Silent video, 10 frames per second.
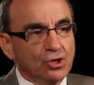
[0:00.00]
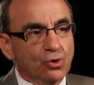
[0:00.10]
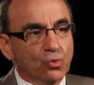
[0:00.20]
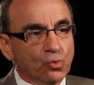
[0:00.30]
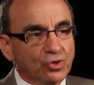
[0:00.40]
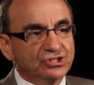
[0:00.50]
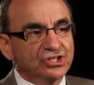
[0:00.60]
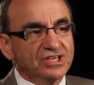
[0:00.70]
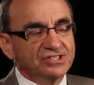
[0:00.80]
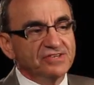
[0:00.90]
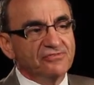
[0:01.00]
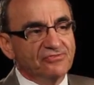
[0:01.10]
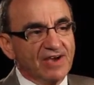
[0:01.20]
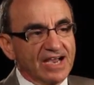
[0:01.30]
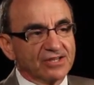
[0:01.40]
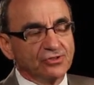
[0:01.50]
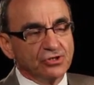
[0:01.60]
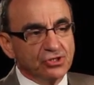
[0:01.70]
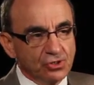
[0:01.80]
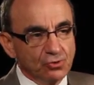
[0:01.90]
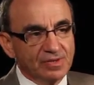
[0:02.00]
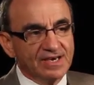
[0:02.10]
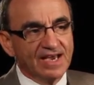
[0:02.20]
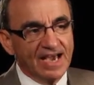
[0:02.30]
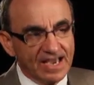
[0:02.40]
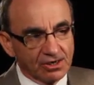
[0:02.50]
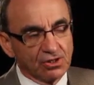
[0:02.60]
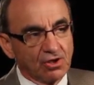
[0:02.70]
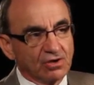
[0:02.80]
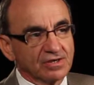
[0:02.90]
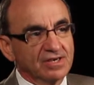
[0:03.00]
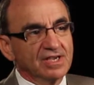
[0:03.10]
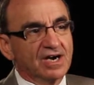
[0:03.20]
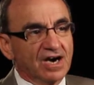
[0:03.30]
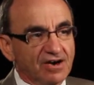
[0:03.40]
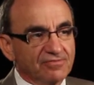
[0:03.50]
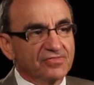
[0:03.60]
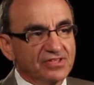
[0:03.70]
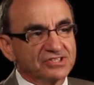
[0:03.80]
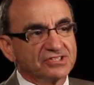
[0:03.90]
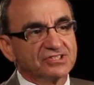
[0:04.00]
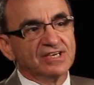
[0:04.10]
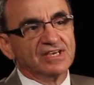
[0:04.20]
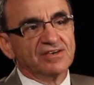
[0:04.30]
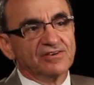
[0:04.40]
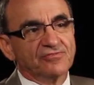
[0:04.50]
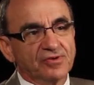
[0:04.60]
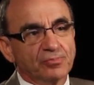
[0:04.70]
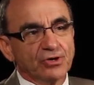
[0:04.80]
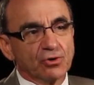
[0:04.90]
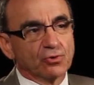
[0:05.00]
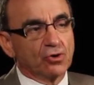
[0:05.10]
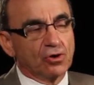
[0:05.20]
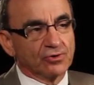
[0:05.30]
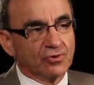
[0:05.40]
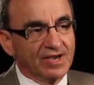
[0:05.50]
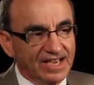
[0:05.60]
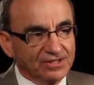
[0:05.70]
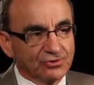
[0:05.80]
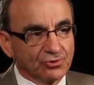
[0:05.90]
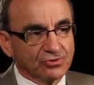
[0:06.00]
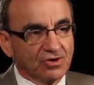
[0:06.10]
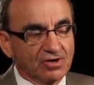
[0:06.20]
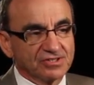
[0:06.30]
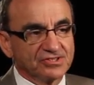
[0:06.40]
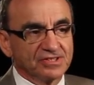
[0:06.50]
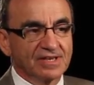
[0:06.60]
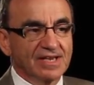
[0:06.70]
which is in fact the human analog of this Vibrio cholerae enterotoxin.